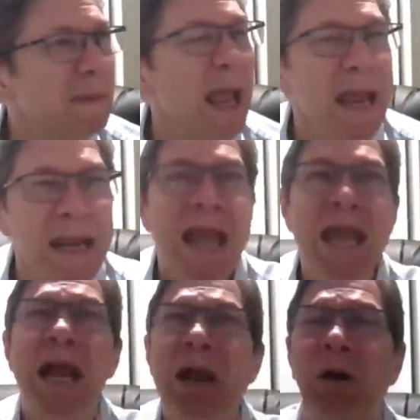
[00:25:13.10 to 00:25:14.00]
And
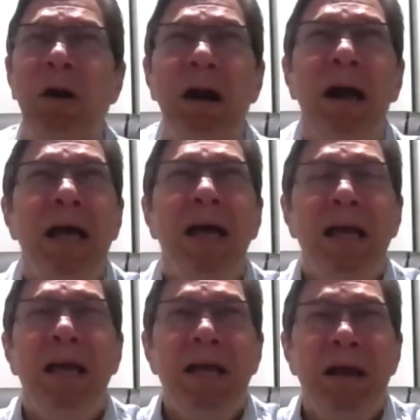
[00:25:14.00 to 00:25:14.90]
here,
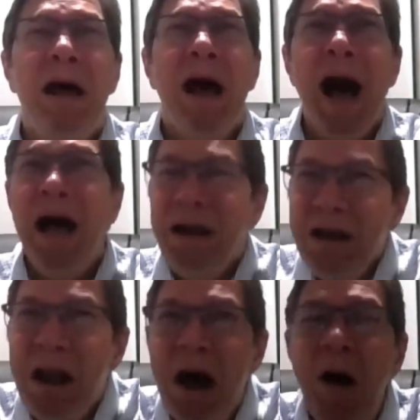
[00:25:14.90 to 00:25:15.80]
I
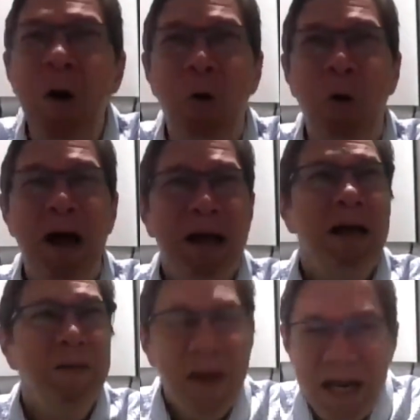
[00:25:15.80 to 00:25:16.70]
know
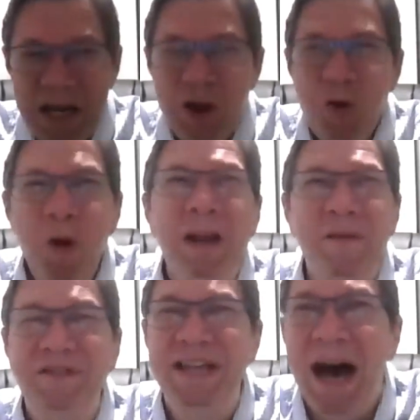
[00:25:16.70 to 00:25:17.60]
that you would
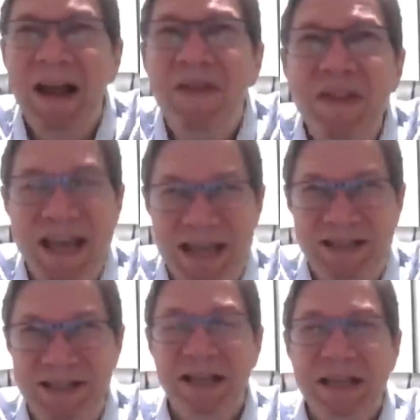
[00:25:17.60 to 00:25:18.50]
have done
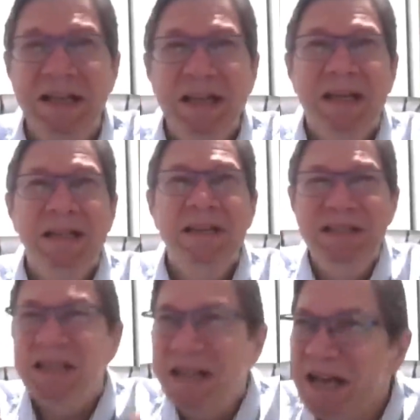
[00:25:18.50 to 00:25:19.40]
this
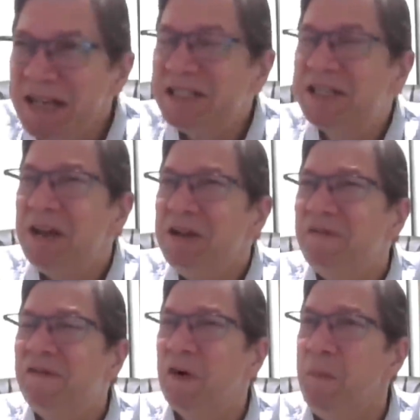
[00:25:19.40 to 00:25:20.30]
just
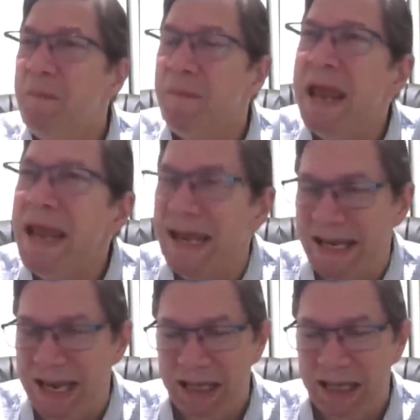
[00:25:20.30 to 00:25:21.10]
for me.